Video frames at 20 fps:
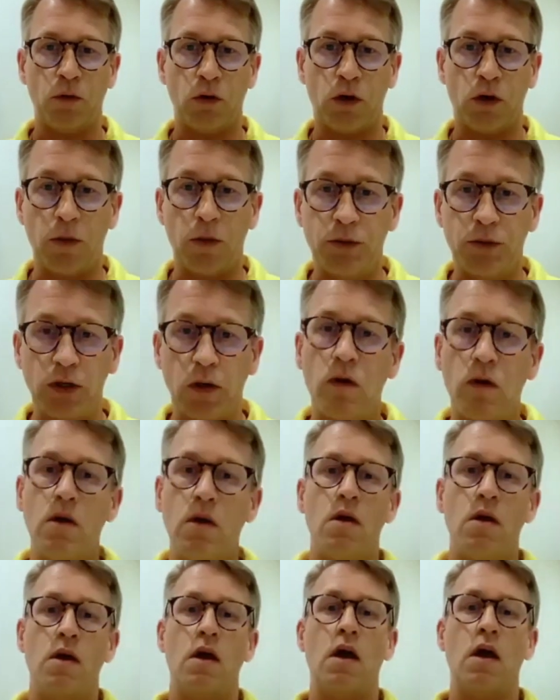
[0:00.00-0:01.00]
crypto
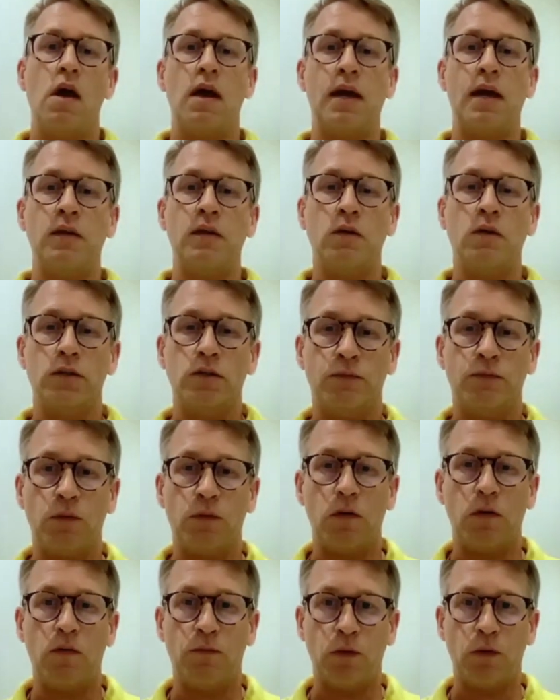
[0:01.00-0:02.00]
and also
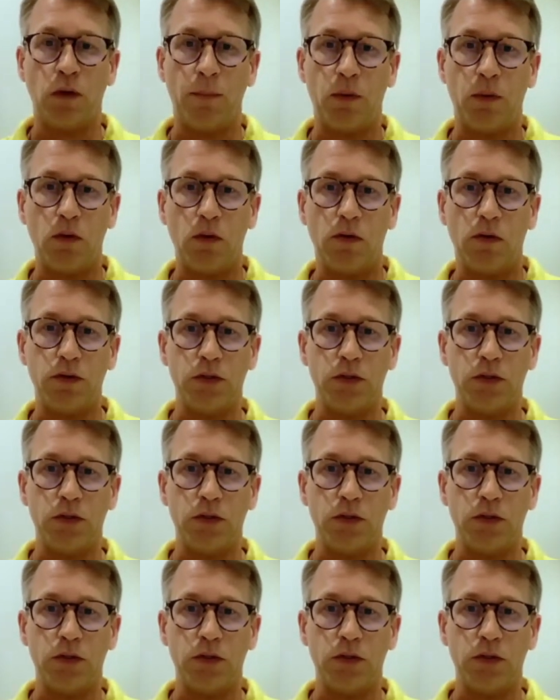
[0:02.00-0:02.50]
for Apollo.